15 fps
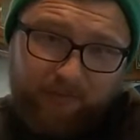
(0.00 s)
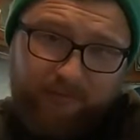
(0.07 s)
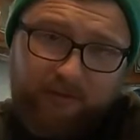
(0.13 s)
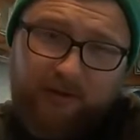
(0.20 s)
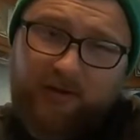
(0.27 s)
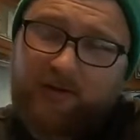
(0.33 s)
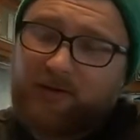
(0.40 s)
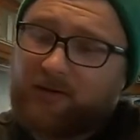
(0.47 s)

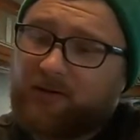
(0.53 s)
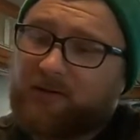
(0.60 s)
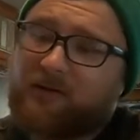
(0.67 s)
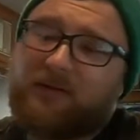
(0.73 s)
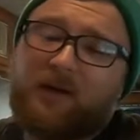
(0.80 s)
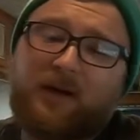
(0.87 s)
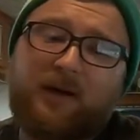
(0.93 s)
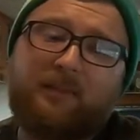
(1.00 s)
foot.
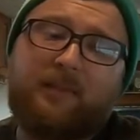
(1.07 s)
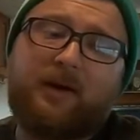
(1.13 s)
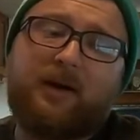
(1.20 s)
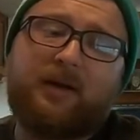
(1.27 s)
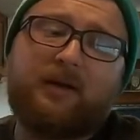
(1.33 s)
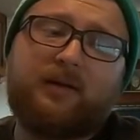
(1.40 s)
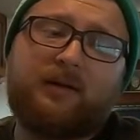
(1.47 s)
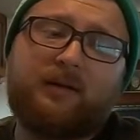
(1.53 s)

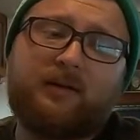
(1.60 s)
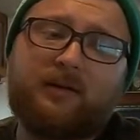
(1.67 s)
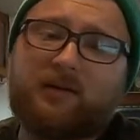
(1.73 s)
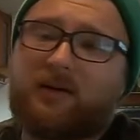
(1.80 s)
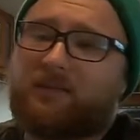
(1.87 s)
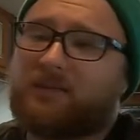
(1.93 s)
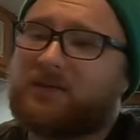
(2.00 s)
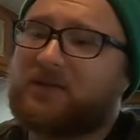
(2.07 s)

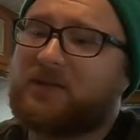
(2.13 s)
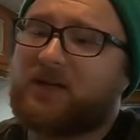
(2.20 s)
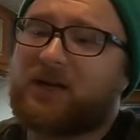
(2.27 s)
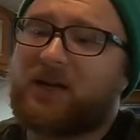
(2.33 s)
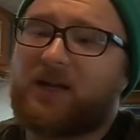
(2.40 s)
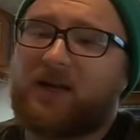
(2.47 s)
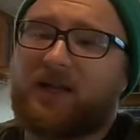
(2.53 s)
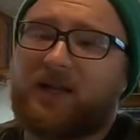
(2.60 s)
I'm just going to
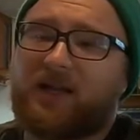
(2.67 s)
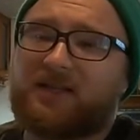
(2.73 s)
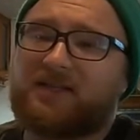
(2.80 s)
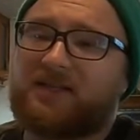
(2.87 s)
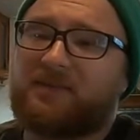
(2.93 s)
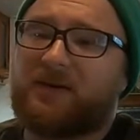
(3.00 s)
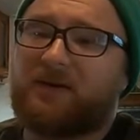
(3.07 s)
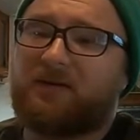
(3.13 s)
kind of
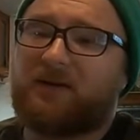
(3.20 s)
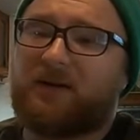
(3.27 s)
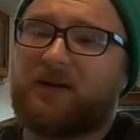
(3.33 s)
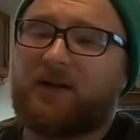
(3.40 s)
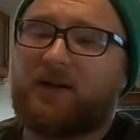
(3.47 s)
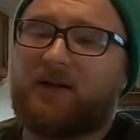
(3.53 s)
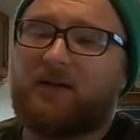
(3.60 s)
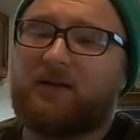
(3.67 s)
guesstimate right
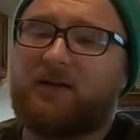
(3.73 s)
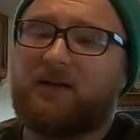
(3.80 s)
now.